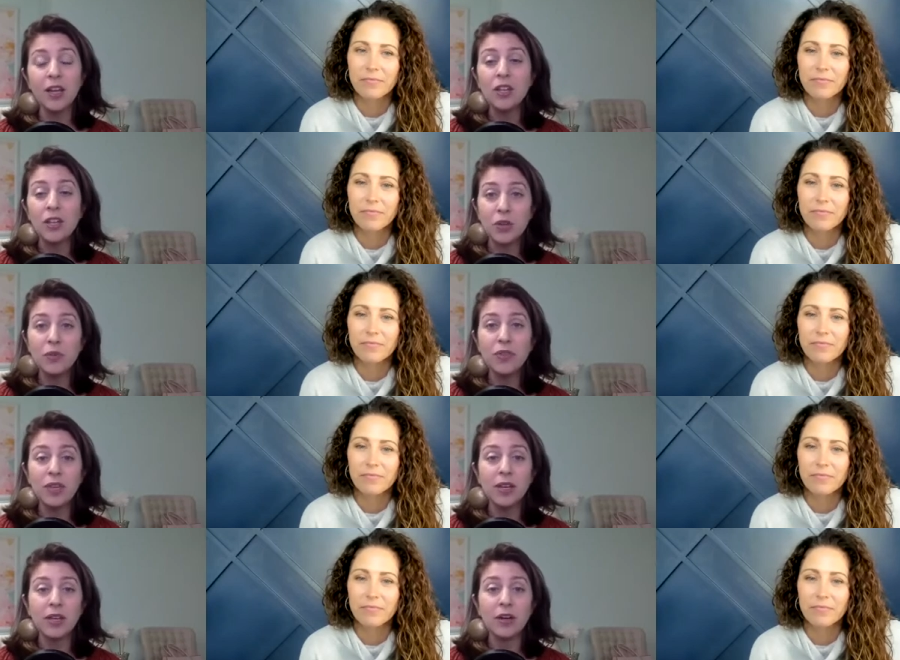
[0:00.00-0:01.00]
Speaker 1: that you
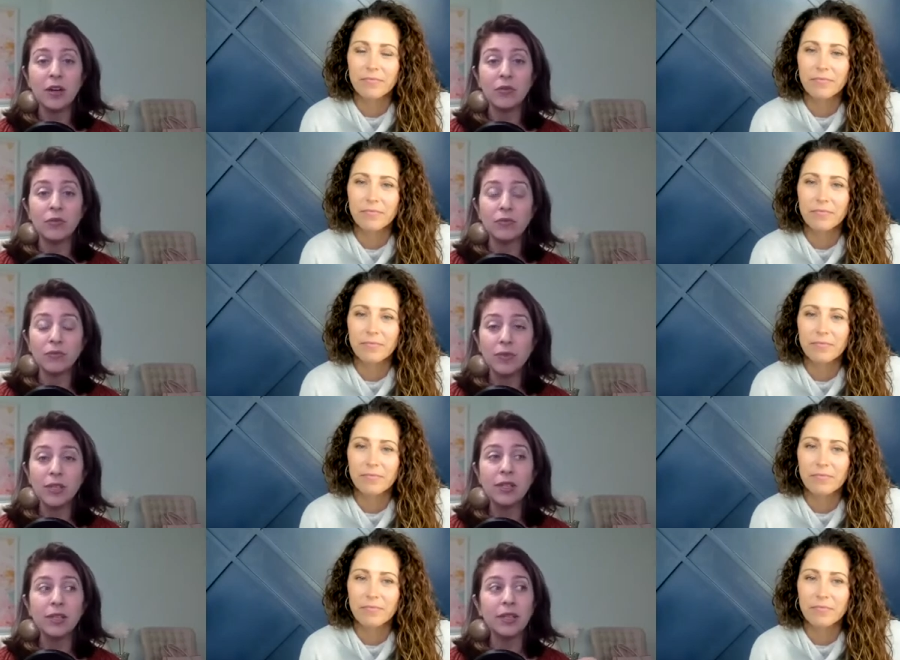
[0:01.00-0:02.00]
think
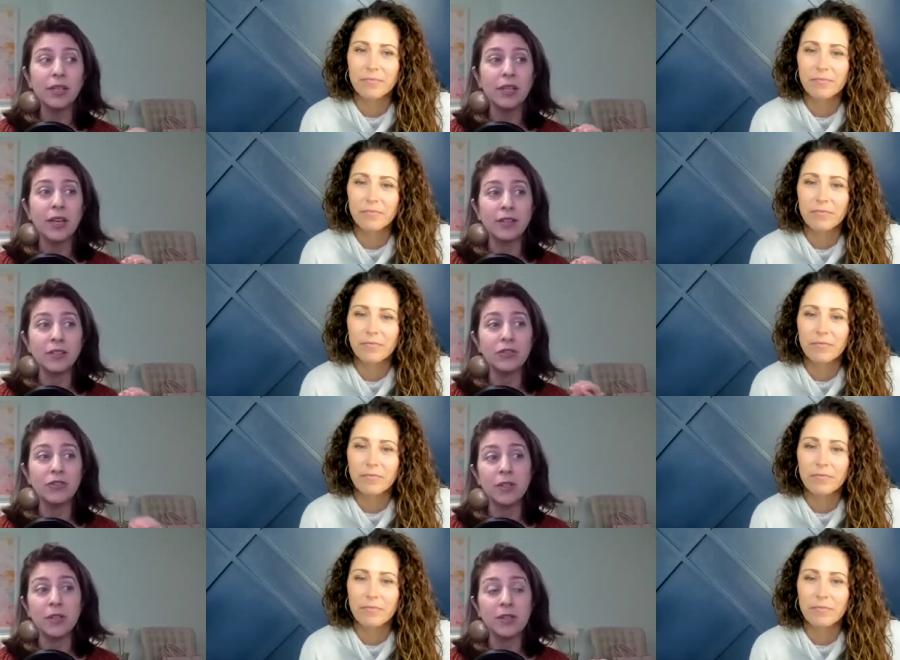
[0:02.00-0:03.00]
really has
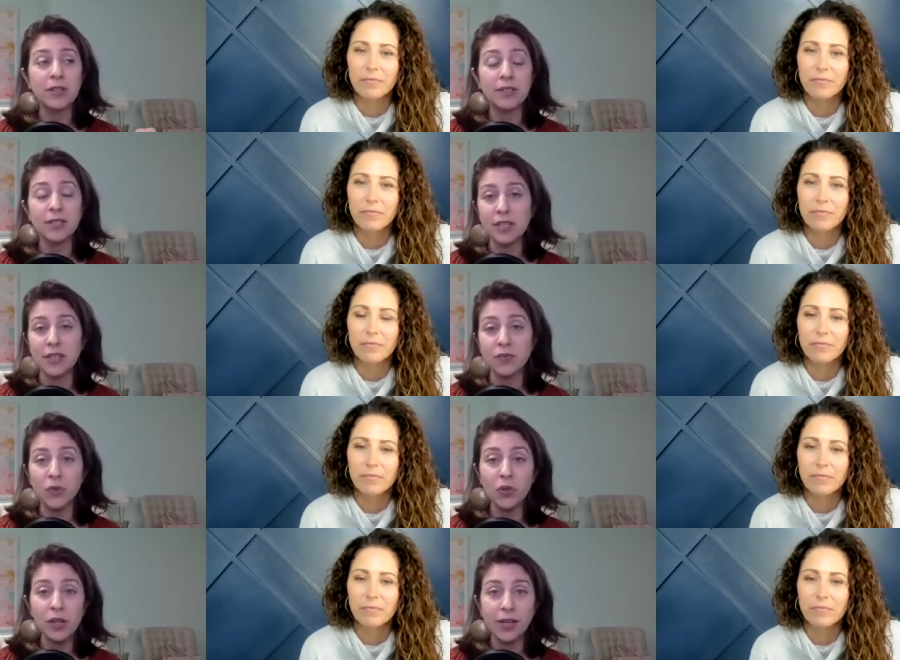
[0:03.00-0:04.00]
contributed to the success of
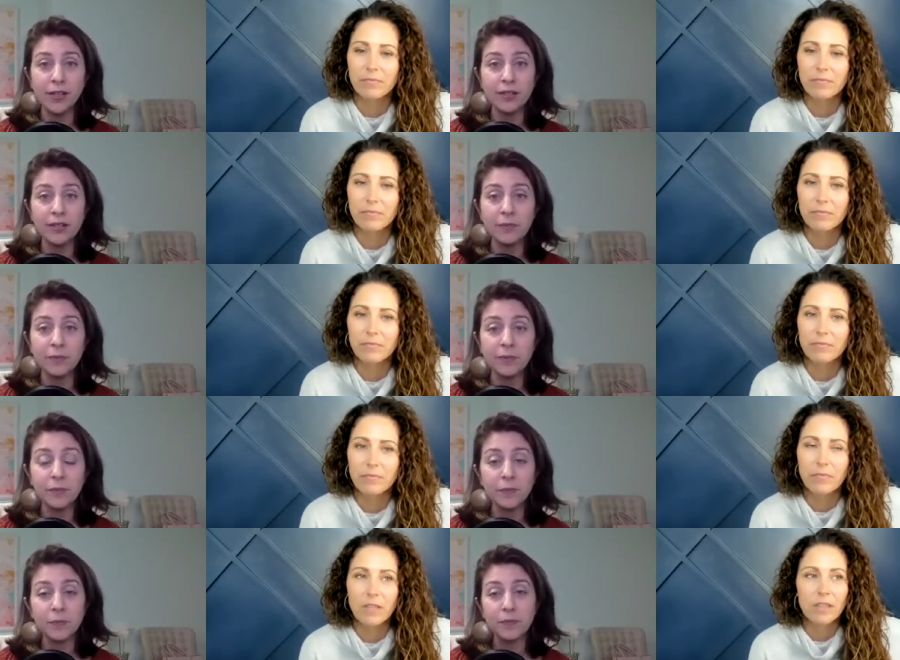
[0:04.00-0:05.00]
your clients?
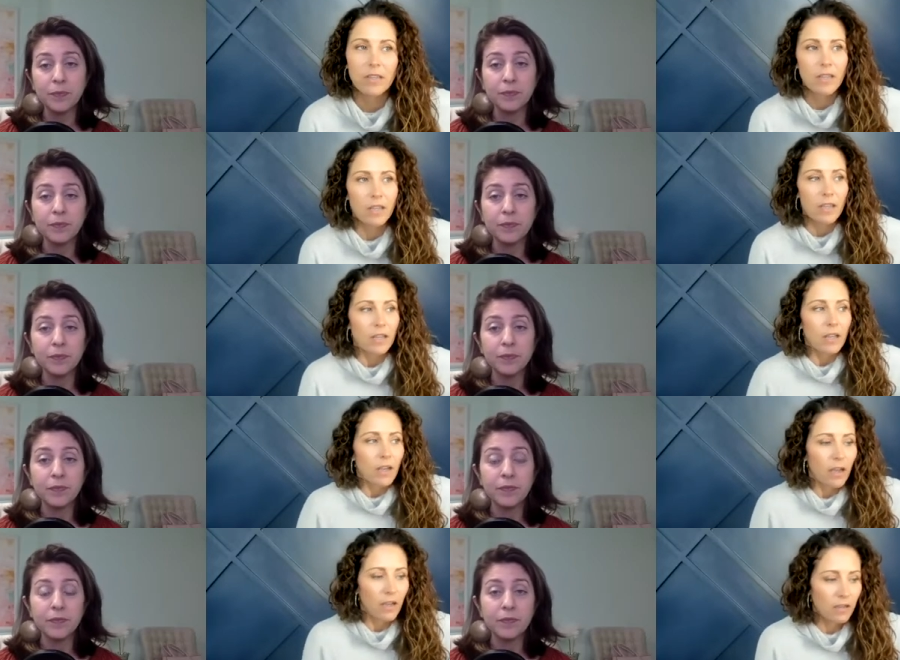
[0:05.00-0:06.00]

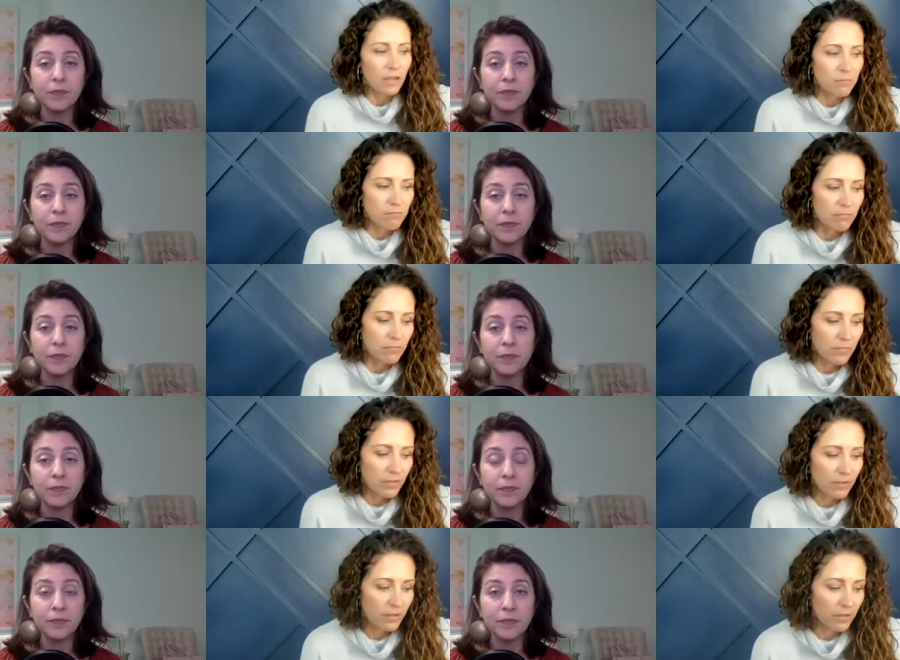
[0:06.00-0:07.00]
Speaker 2: Um,
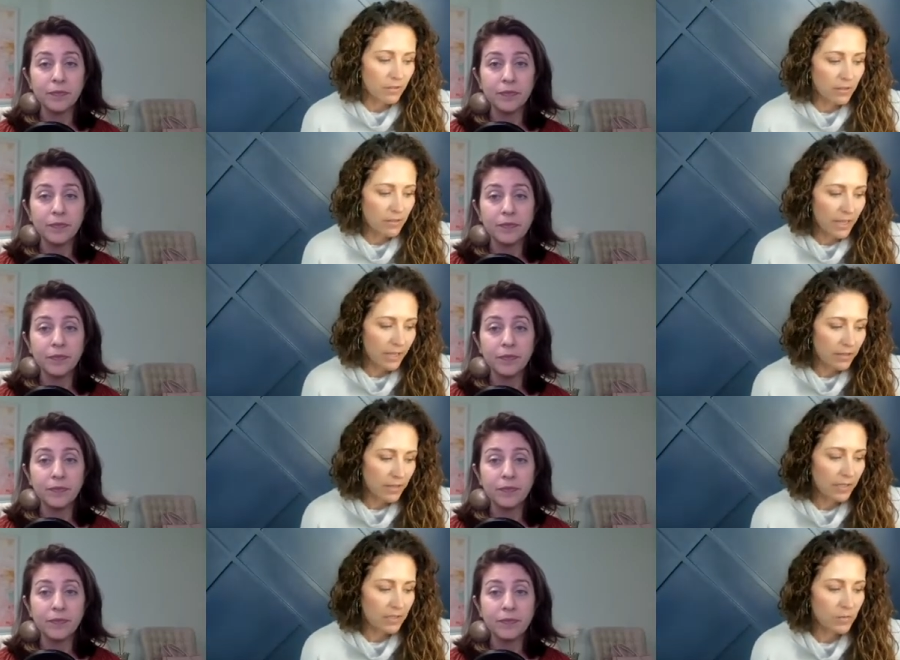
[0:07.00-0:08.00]
That,
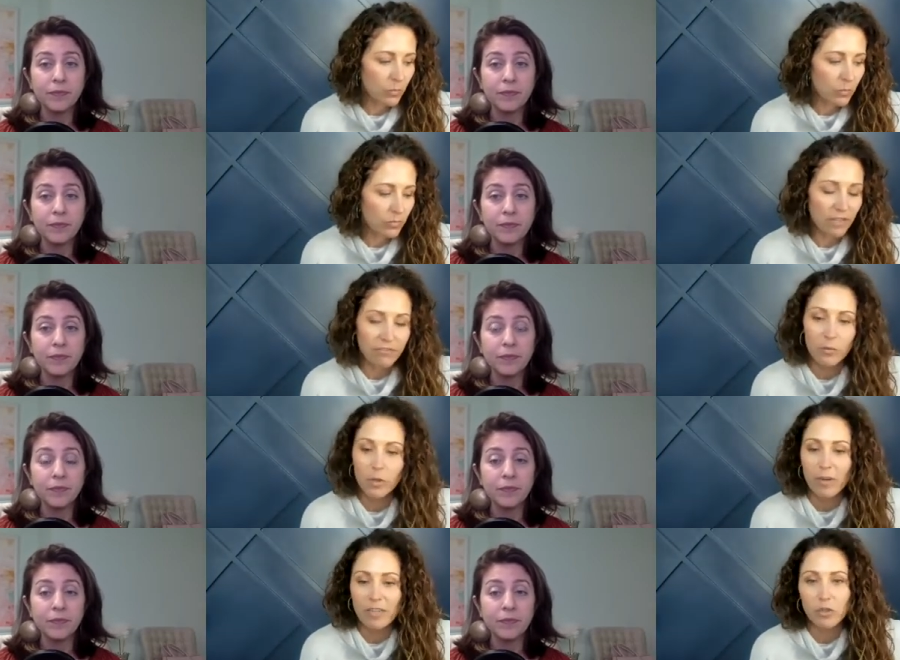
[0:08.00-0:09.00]
that is definitely one
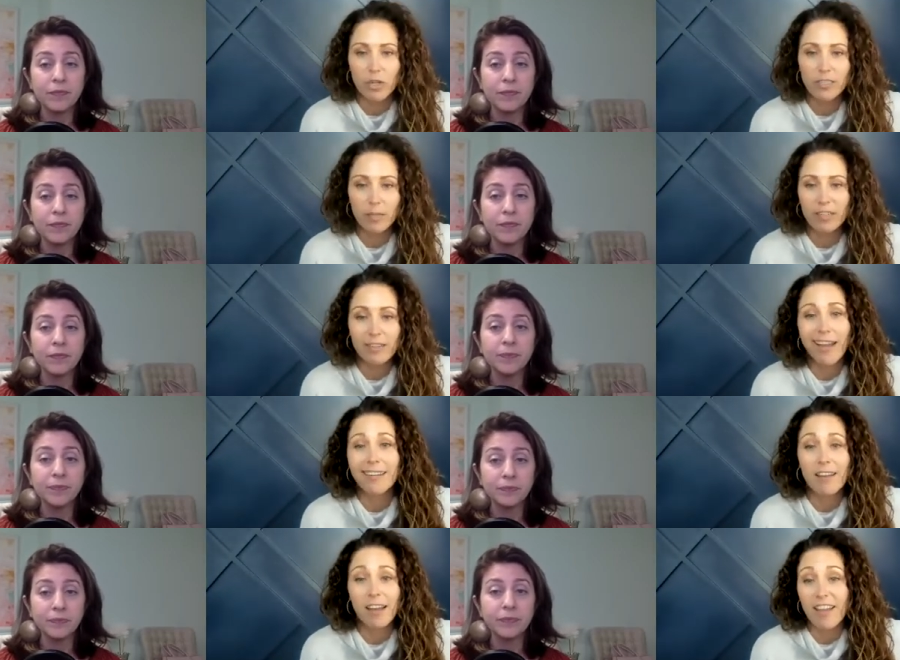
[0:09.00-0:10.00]
of my strengths. I'm in a
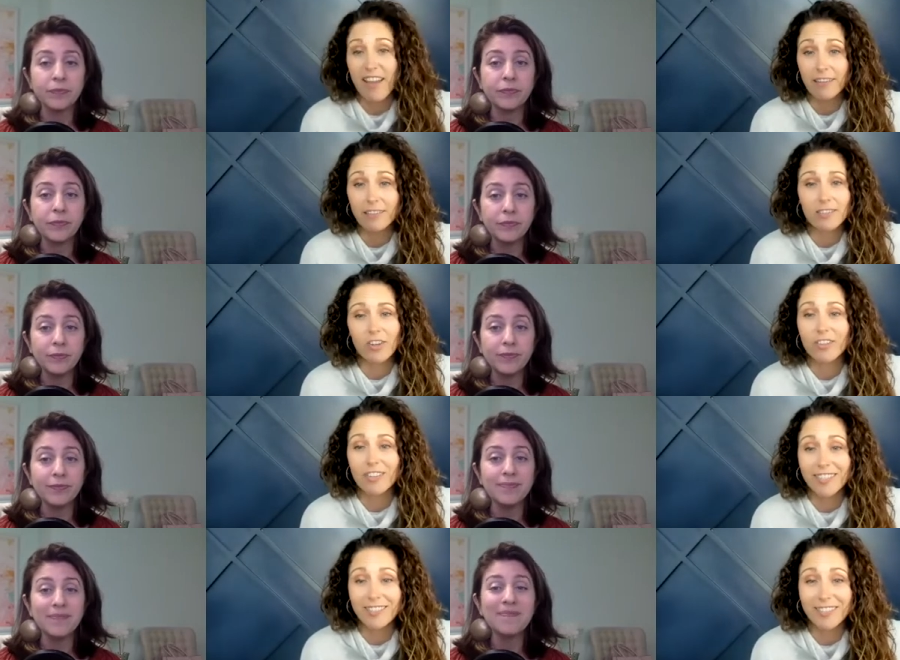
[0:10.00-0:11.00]
ninety-nine S on the
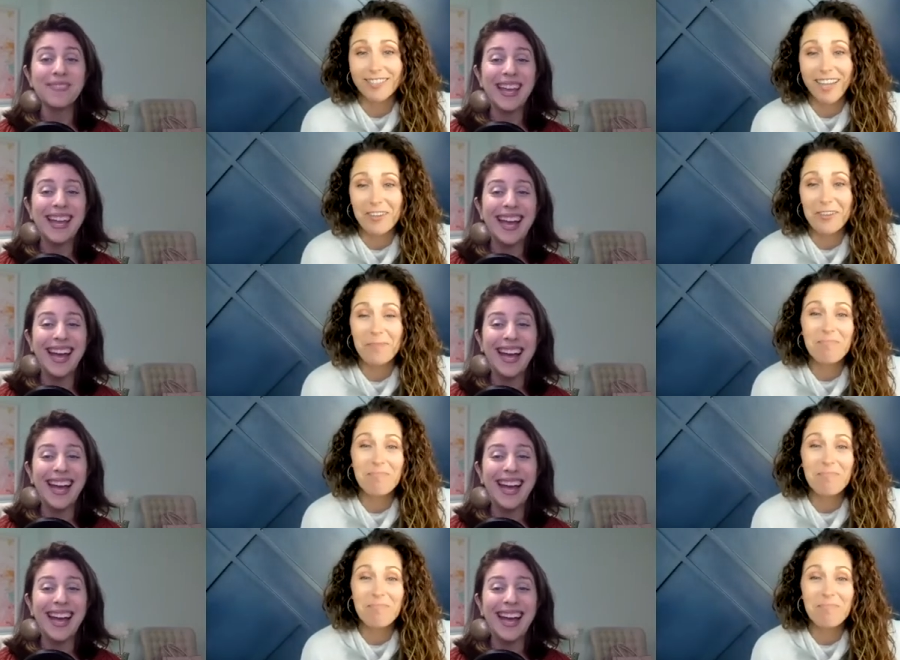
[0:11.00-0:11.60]
D I S C scale.